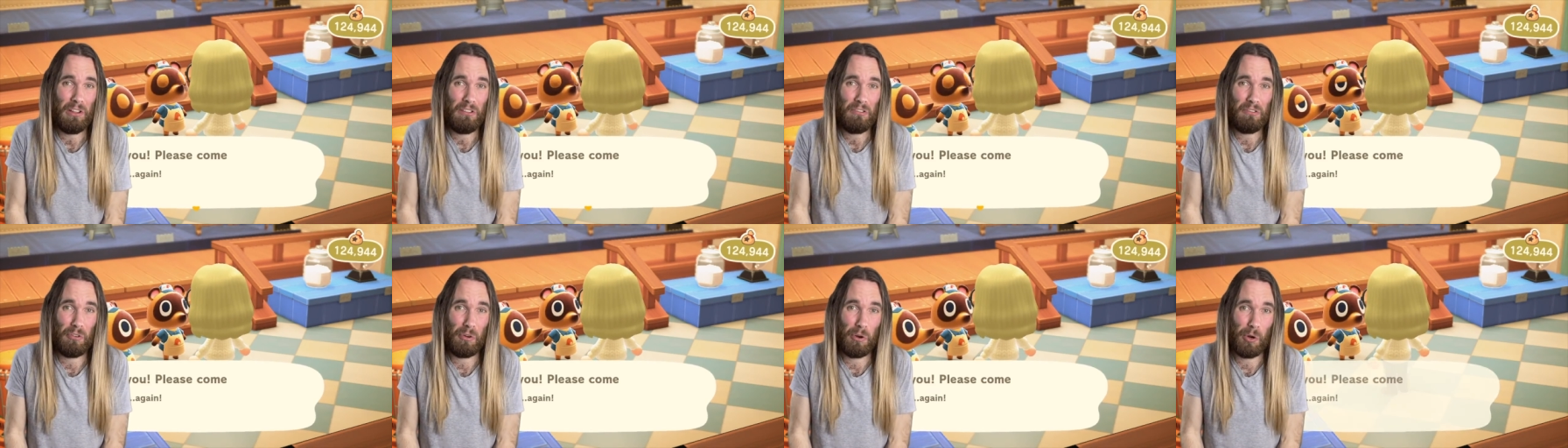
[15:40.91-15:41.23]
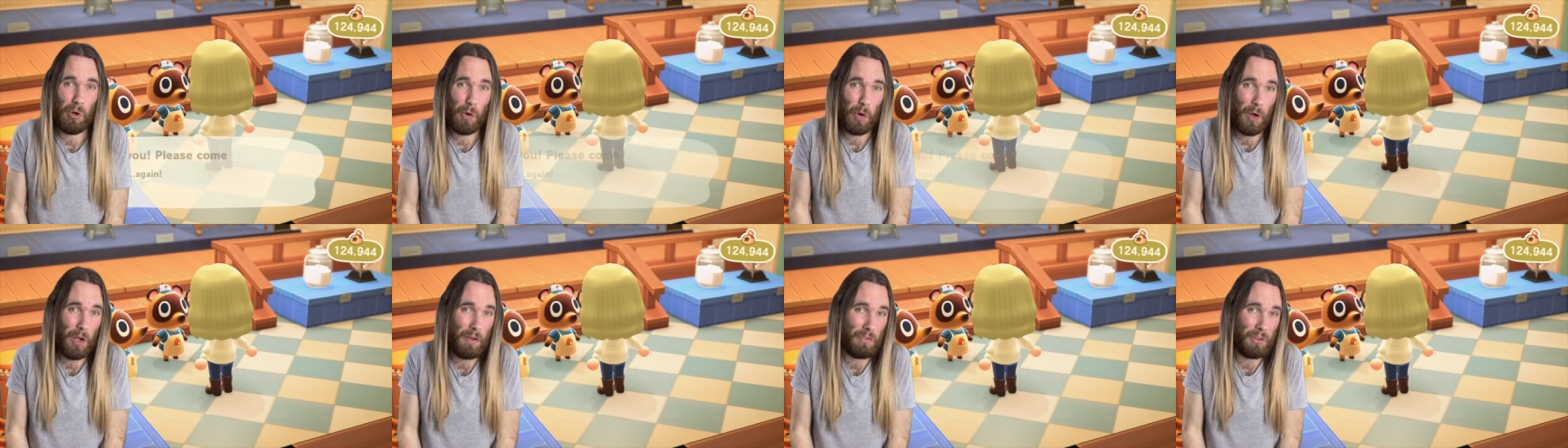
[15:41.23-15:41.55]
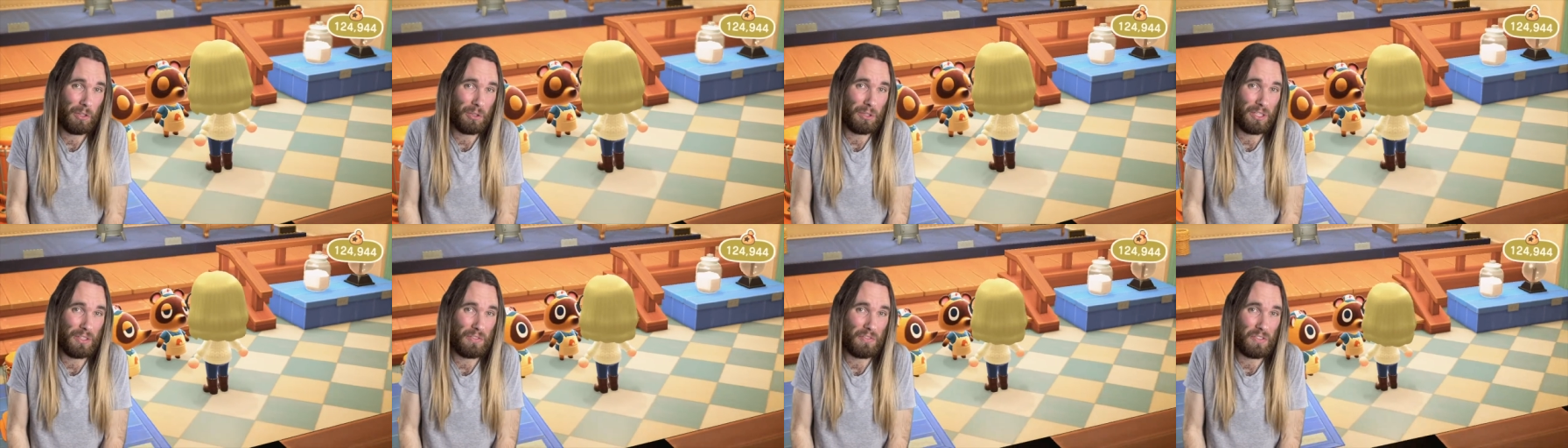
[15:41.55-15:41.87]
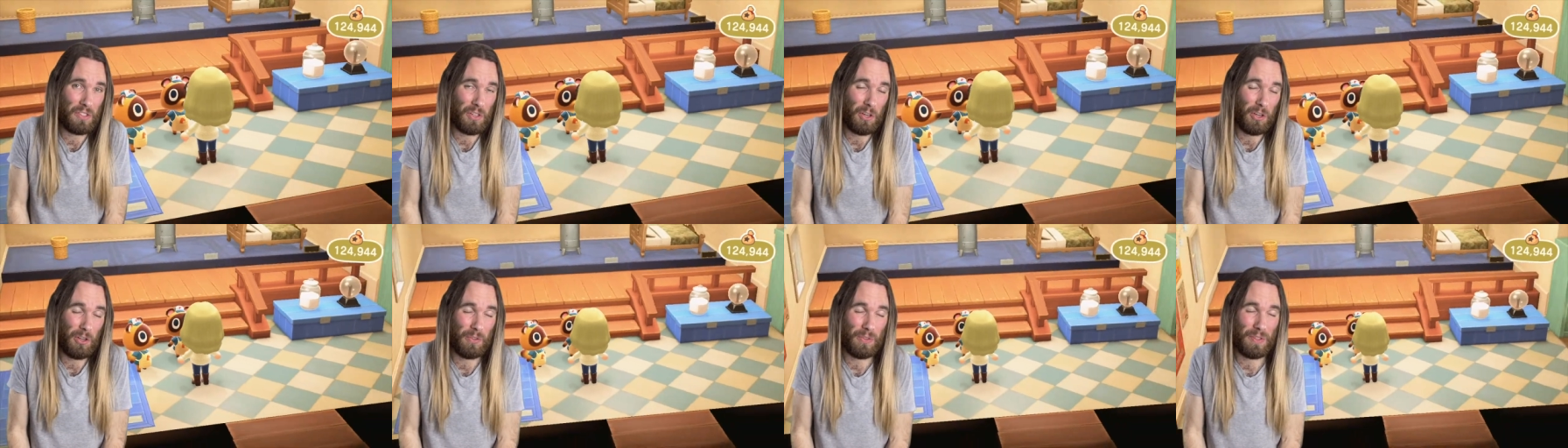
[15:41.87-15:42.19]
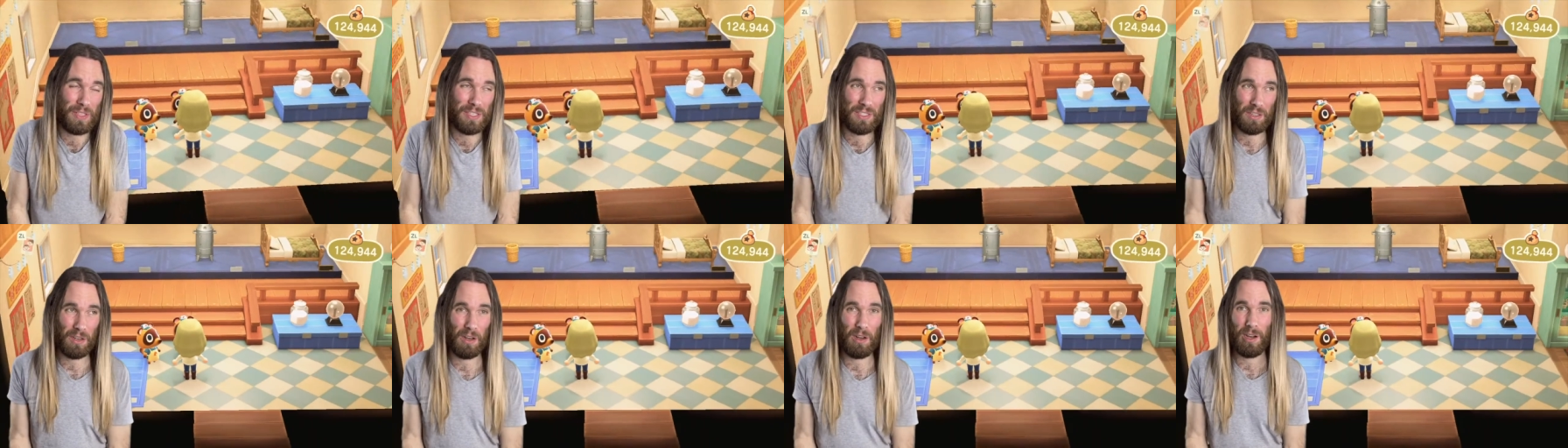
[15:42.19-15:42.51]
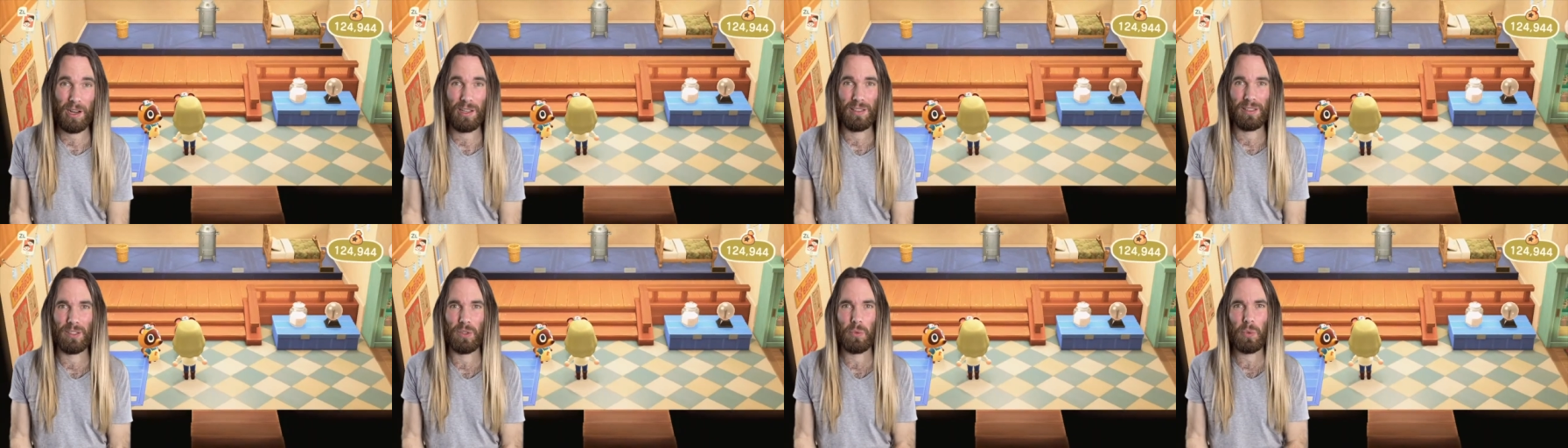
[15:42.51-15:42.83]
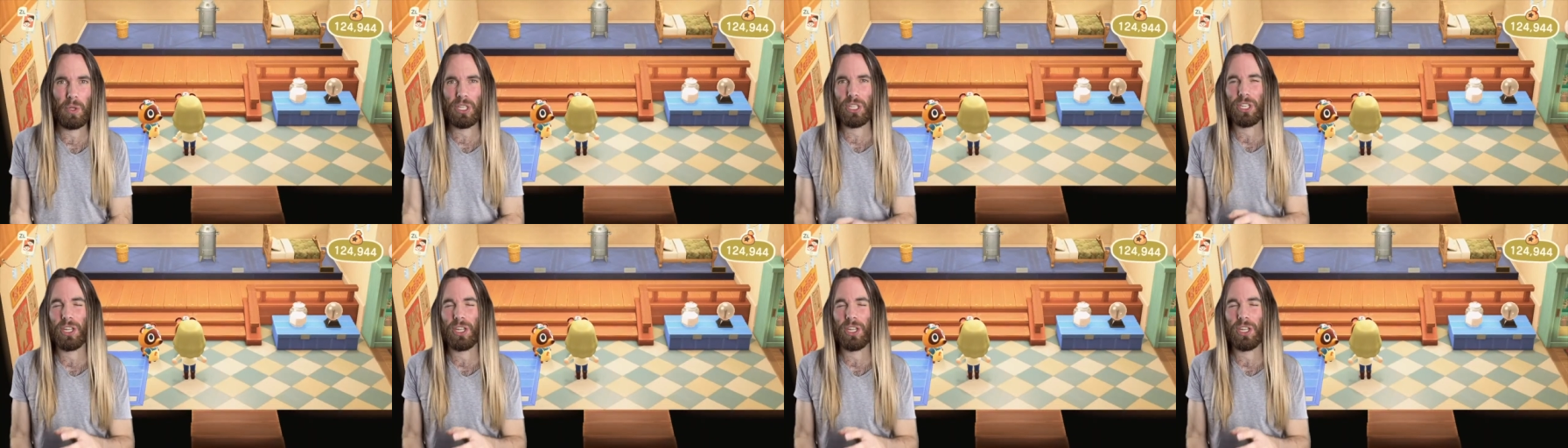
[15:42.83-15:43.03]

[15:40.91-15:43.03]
for whoever lives on this island, which